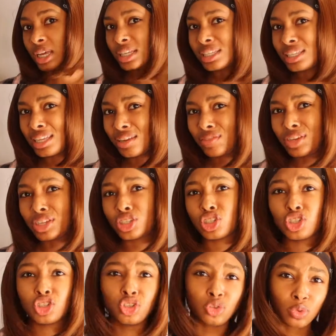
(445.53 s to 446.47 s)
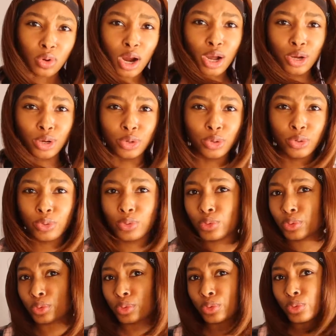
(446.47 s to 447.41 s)
it's giving struggle.
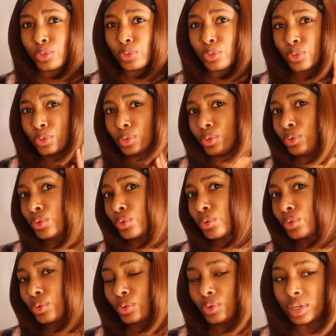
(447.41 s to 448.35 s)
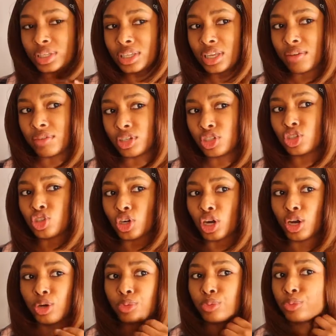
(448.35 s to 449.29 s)
It's giving
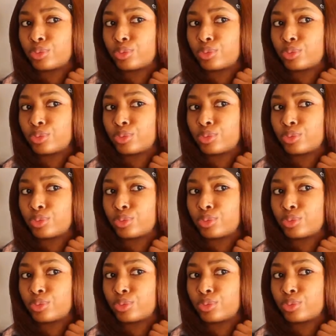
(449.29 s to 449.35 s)
struggle.